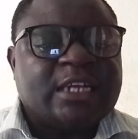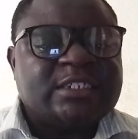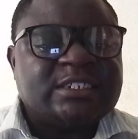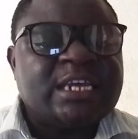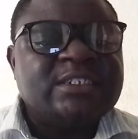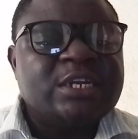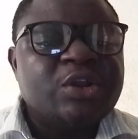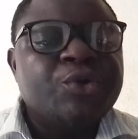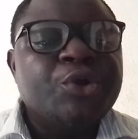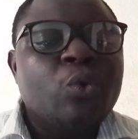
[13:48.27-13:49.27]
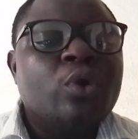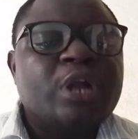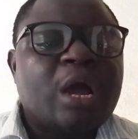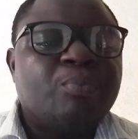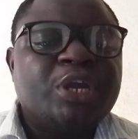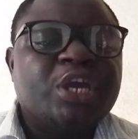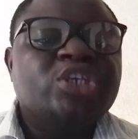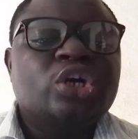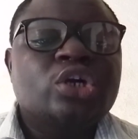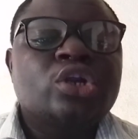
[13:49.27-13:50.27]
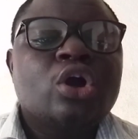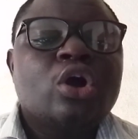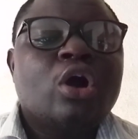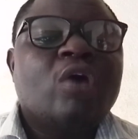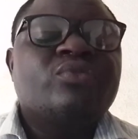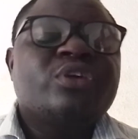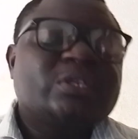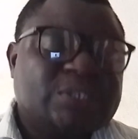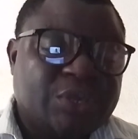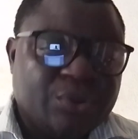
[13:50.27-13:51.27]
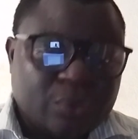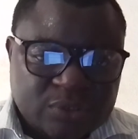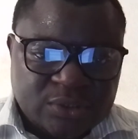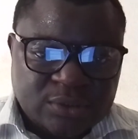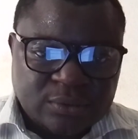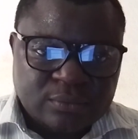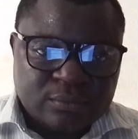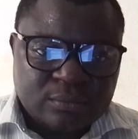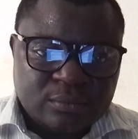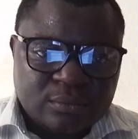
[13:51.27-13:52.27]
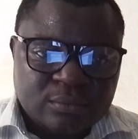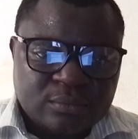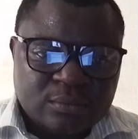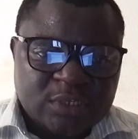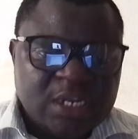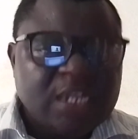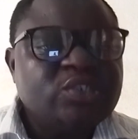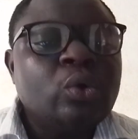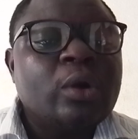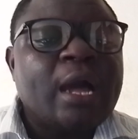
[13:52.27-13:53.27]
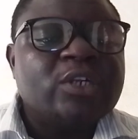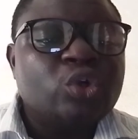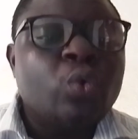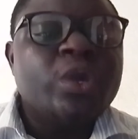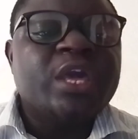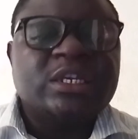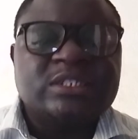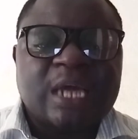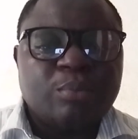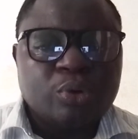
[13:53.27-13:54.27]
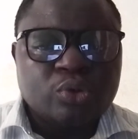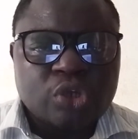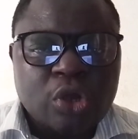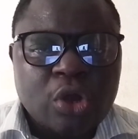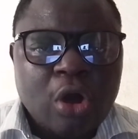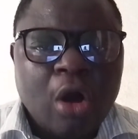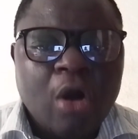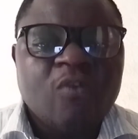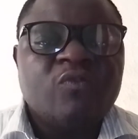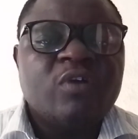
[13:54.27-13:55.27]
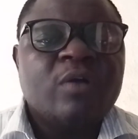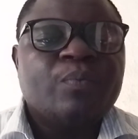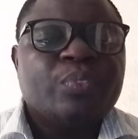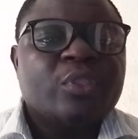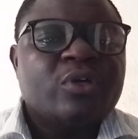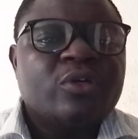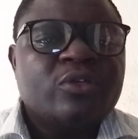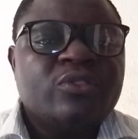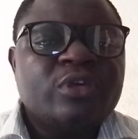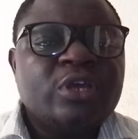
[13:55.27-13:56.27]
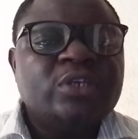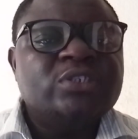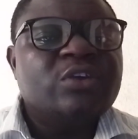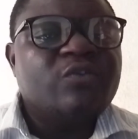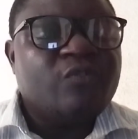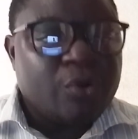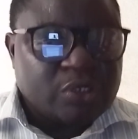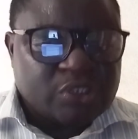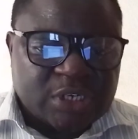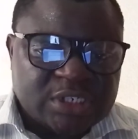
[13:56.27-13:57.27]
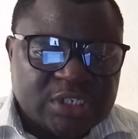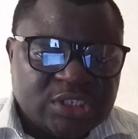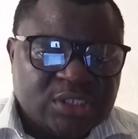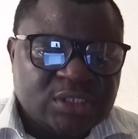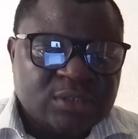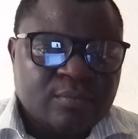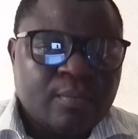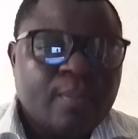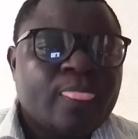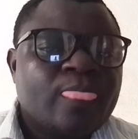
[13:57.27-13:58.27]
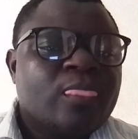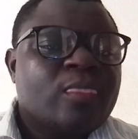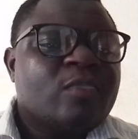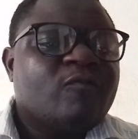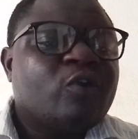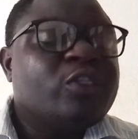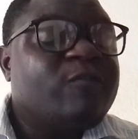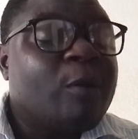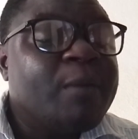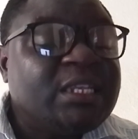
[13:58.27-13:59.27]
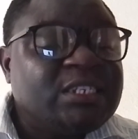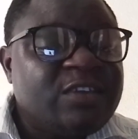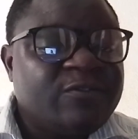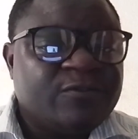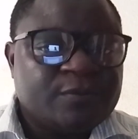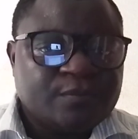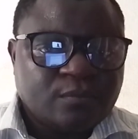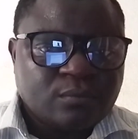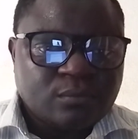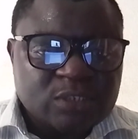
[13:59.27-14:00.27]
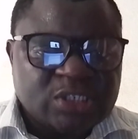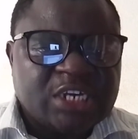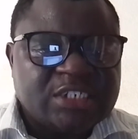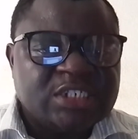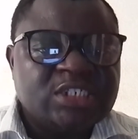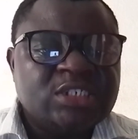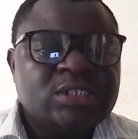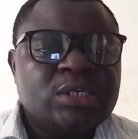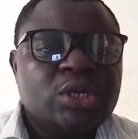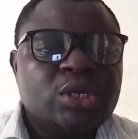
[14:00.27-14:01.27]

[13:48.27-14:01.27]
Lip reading: assessing real world application of these skills. Let's look at quick examples of these various strategies. For the formative strategy,